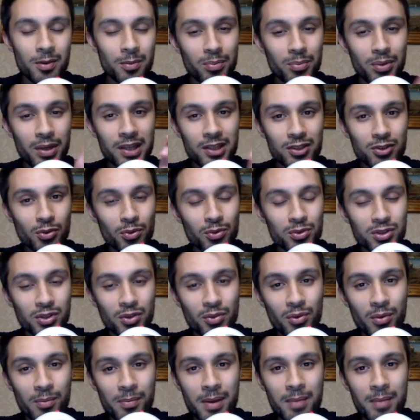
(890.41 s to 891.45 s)
Please also
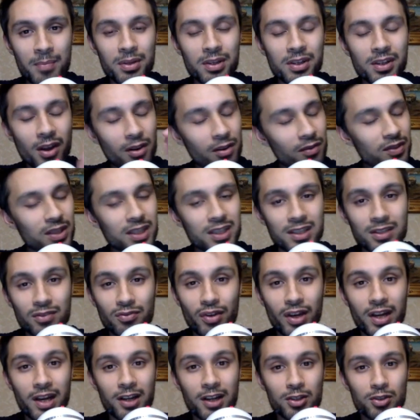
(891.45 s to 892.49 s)
remember none of this is
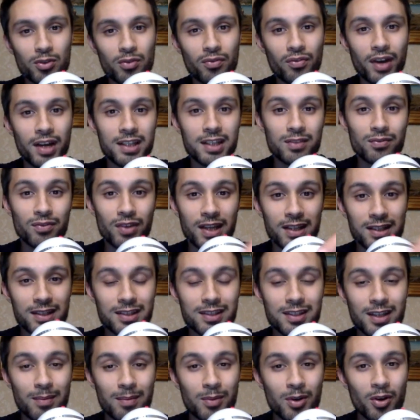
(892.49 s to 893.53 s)
financial advice for
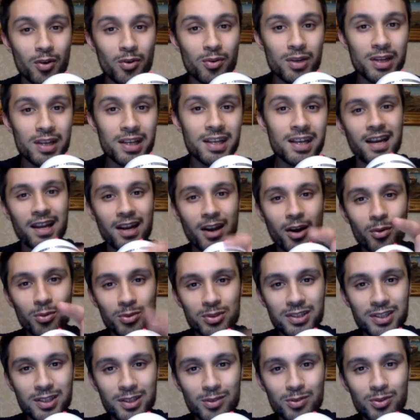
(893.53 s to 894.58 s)
entertainment only, and I will
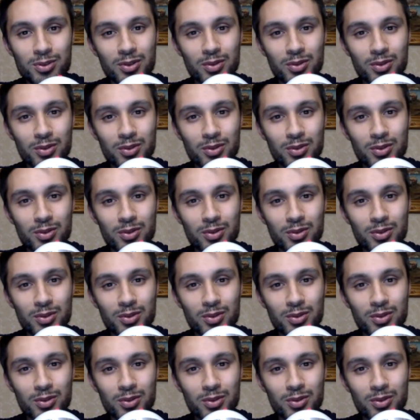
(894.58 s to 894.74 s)
see you